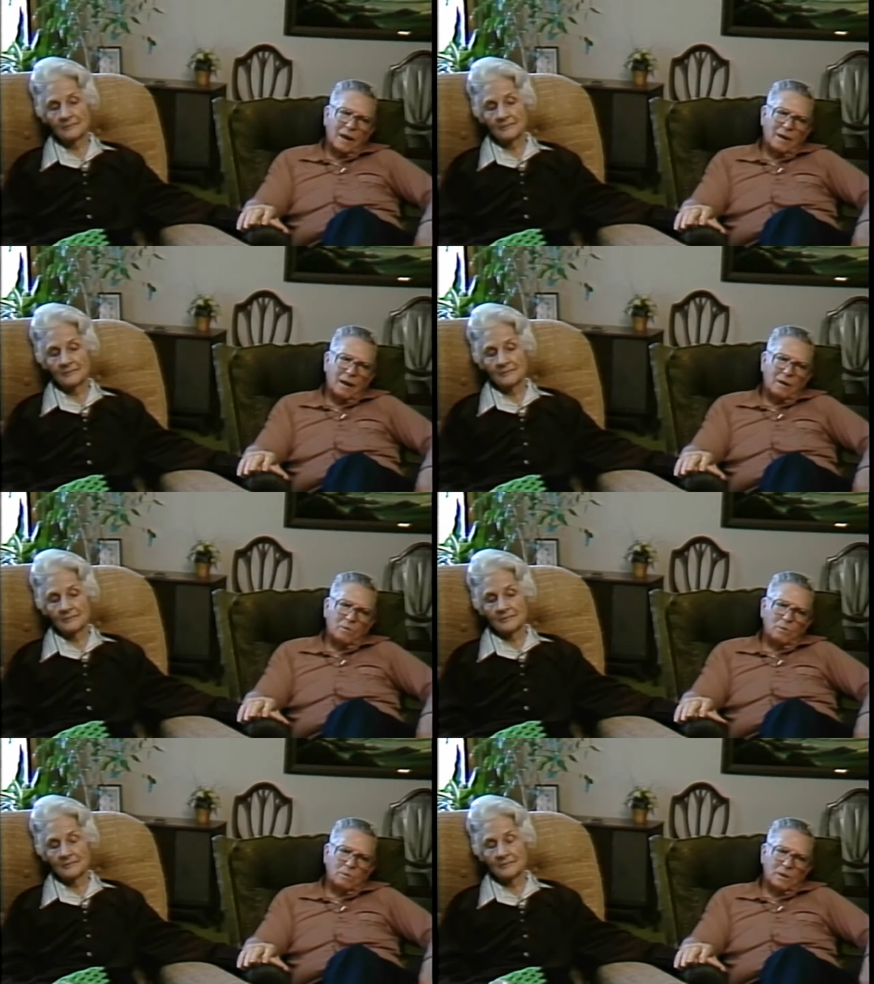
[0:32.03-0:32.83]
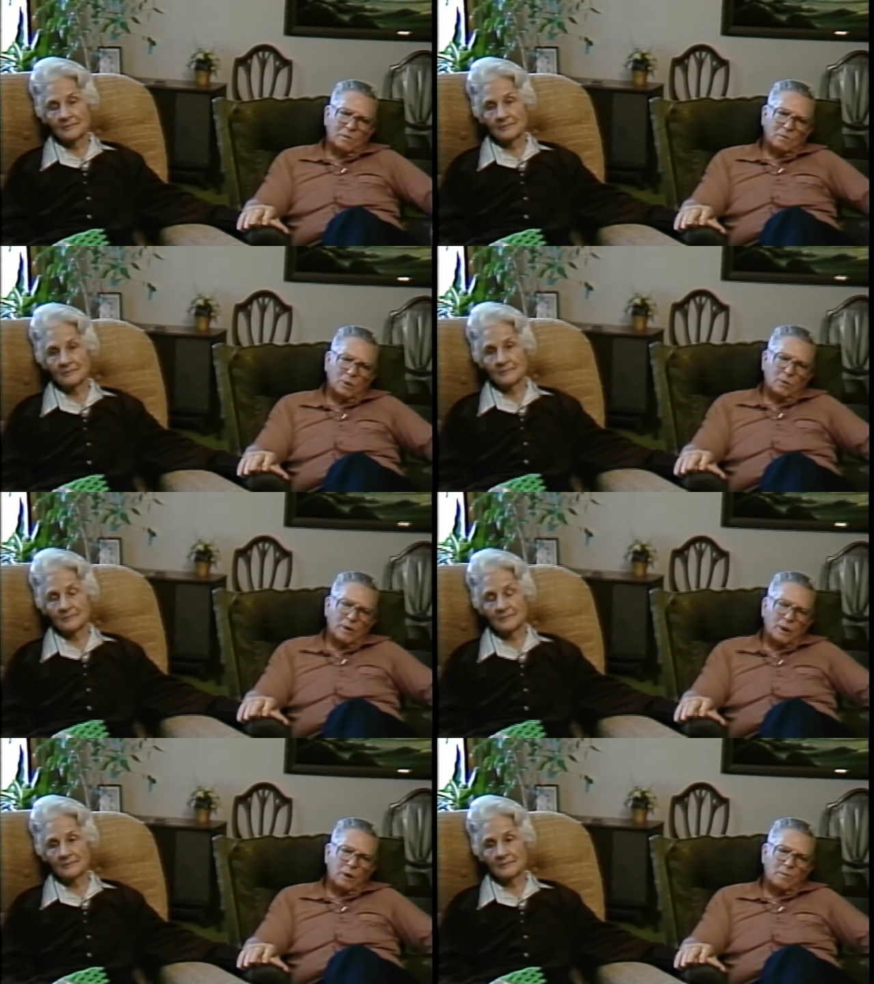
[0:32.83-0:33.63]
Speaker 1: out I was
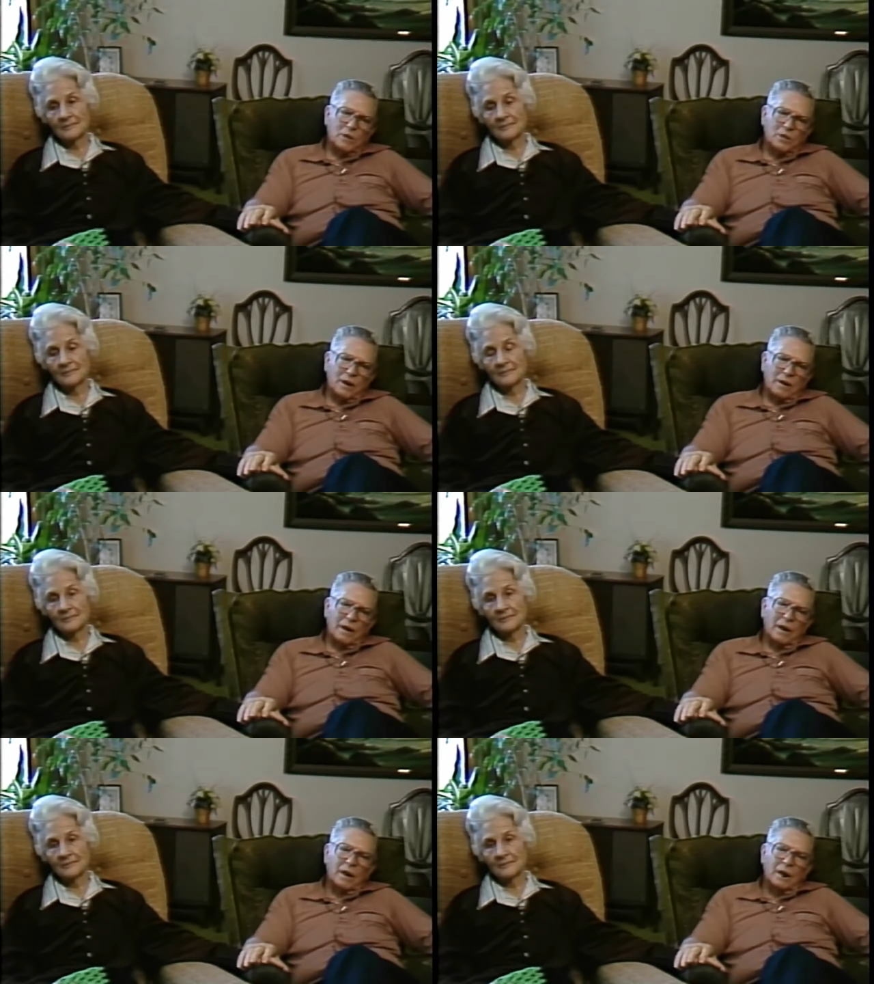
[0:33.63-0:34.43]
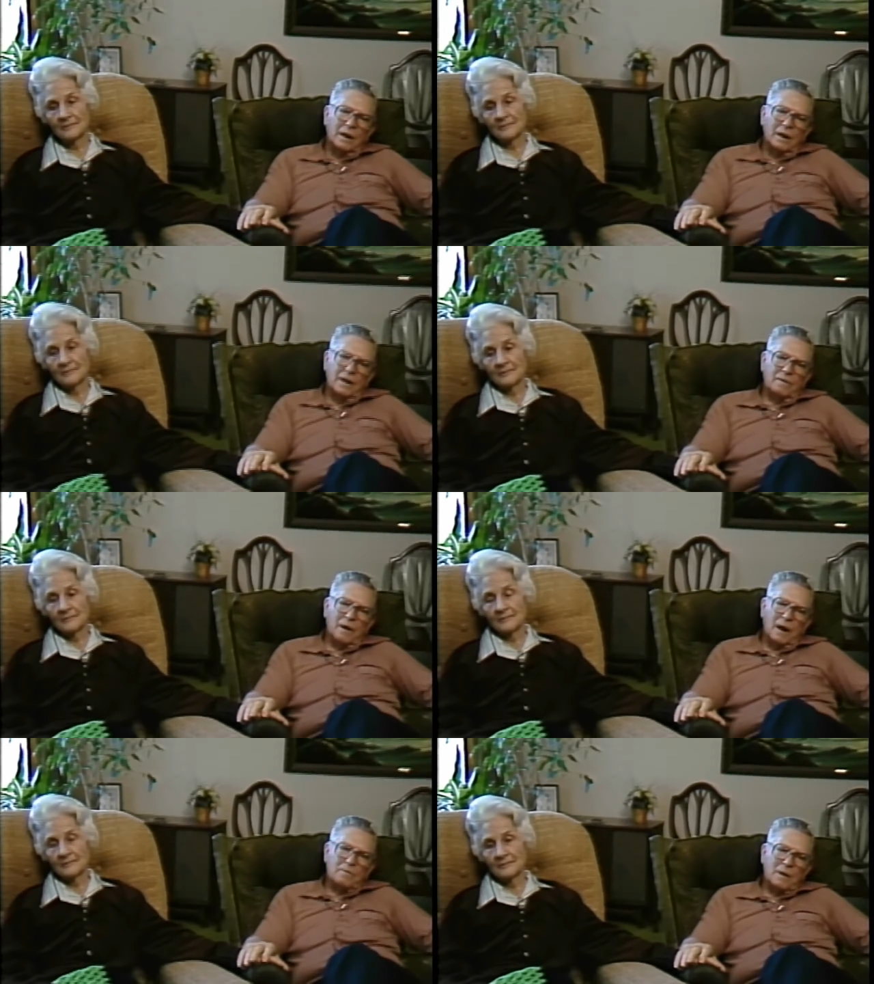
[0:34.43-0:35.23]
returned missionary, he
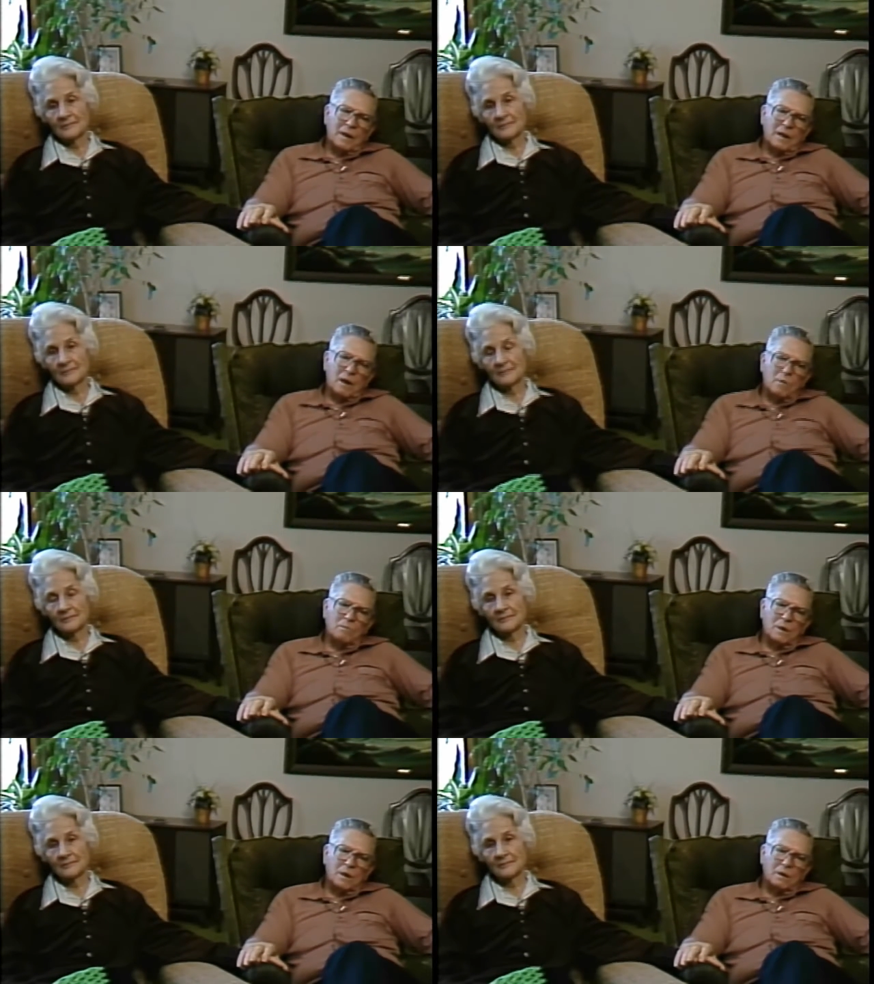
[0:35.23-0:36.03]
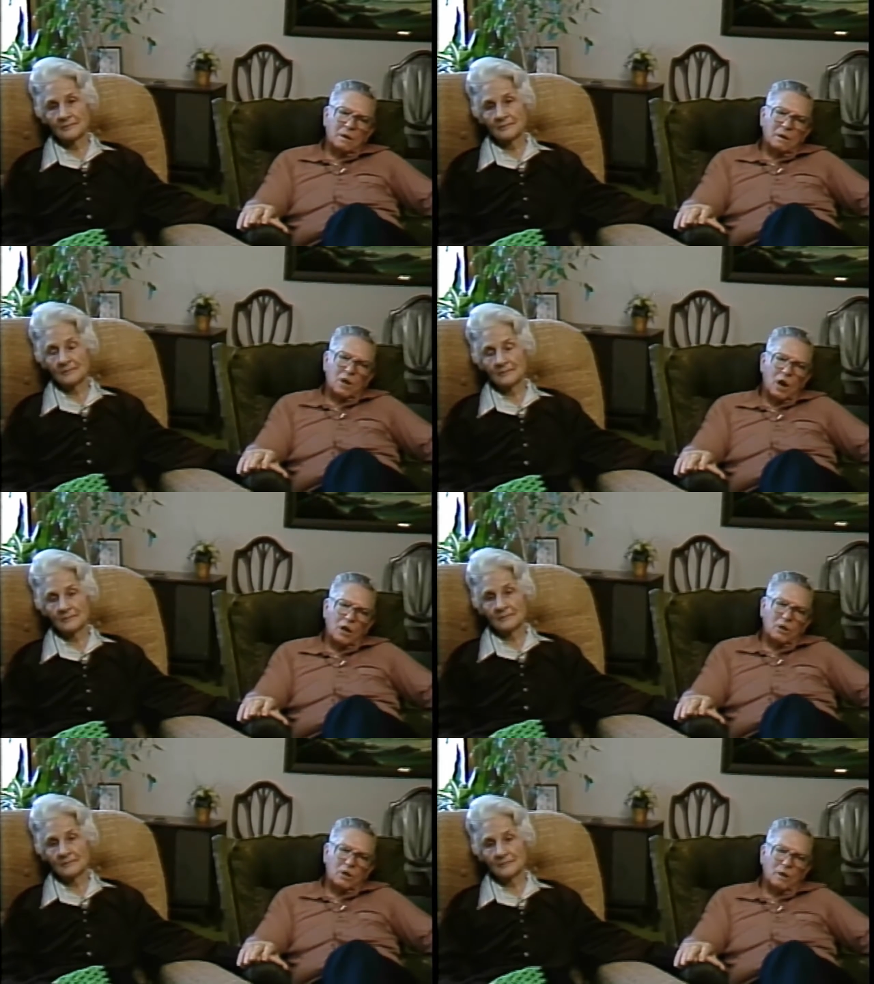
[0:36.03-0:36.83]
invited me to come and talk
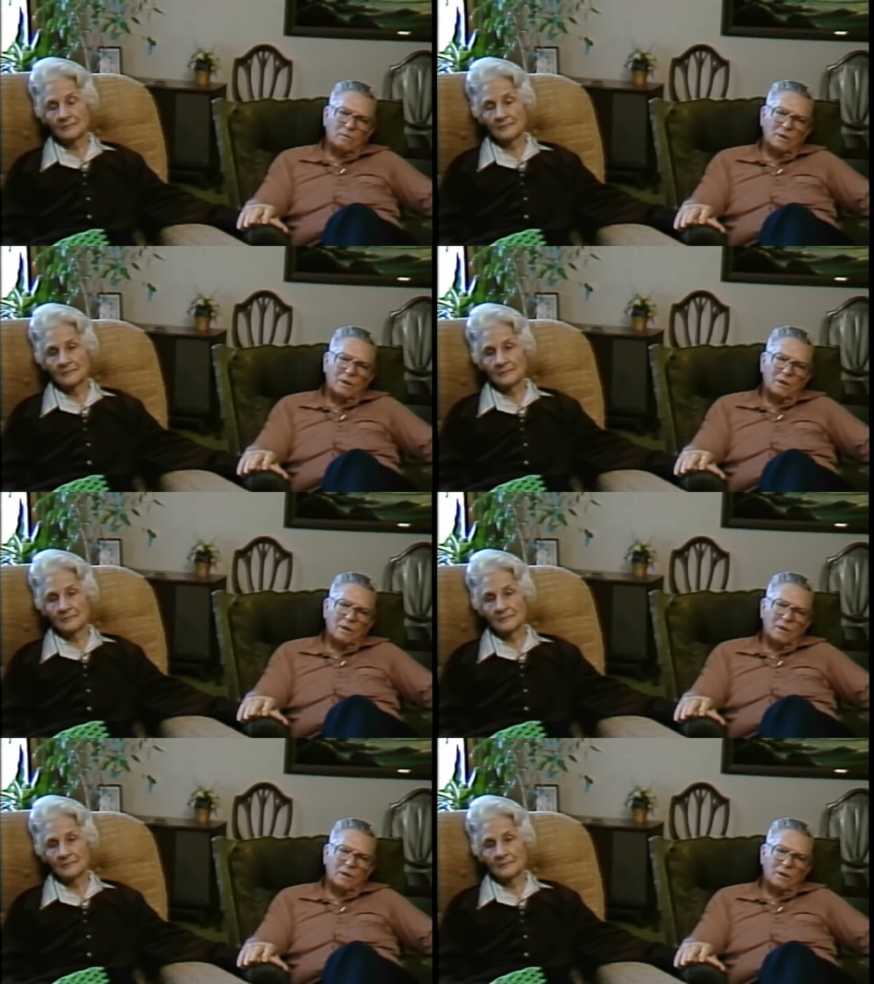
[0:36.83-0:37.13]
to them.